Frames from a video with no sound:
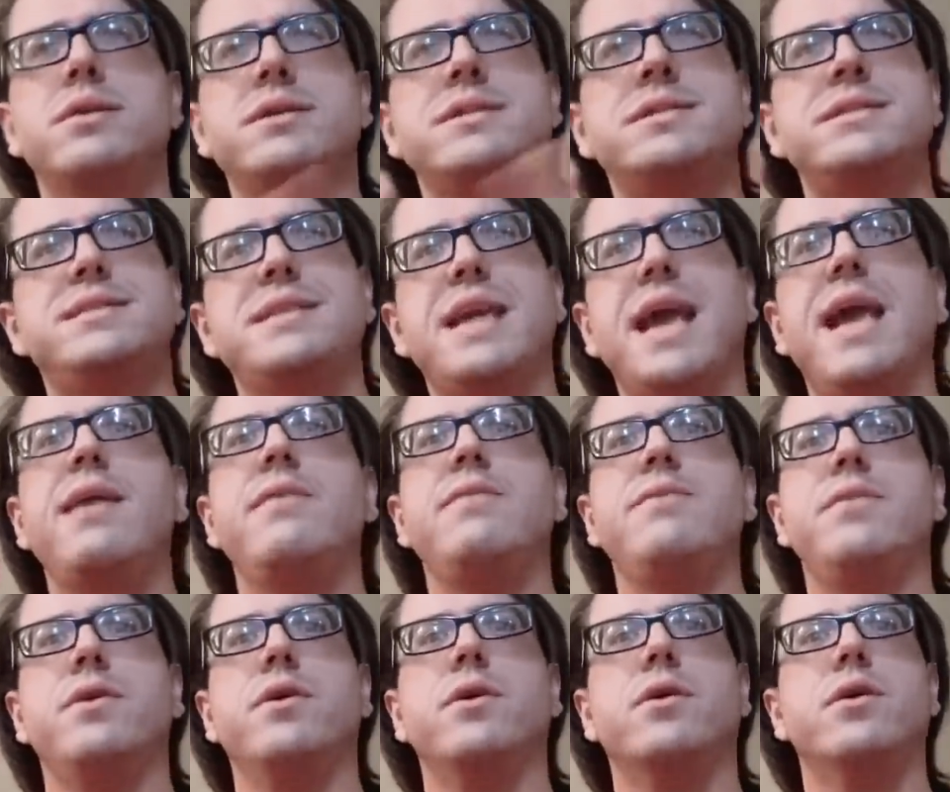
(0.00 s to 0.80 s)

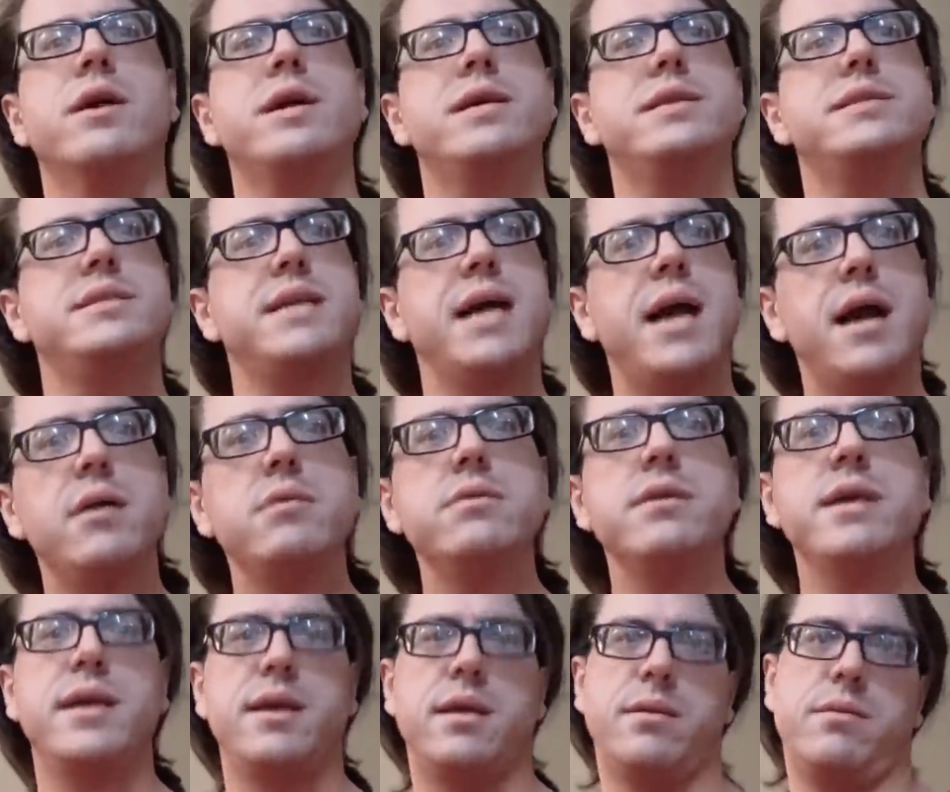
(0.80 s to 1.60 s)
savior is
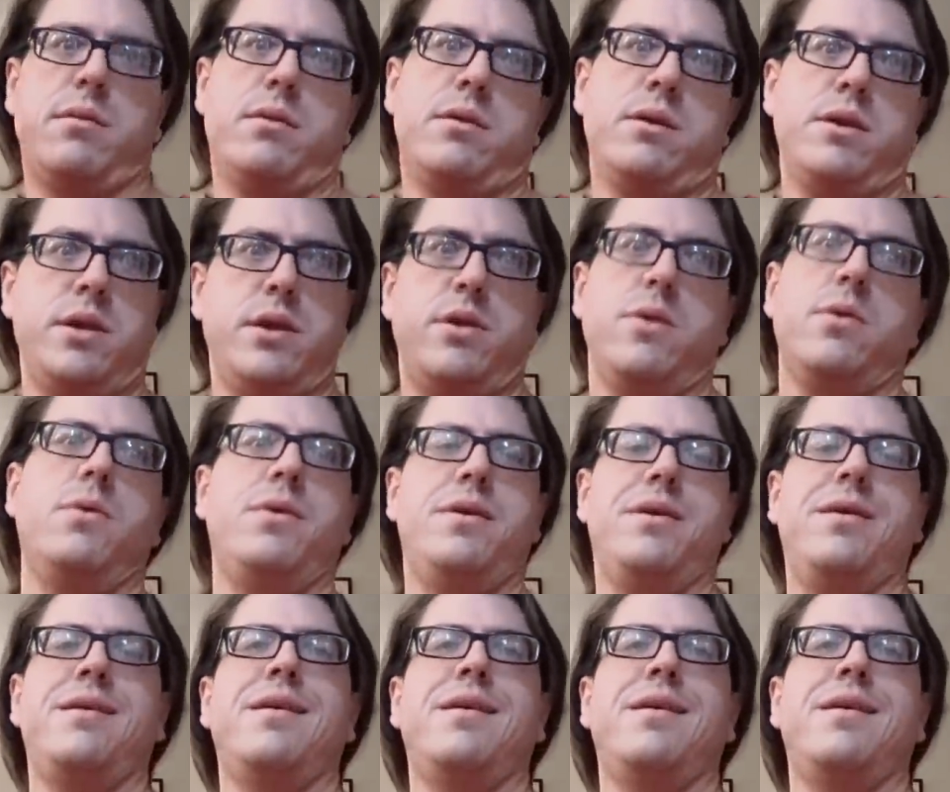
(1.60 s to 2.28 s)
telling you.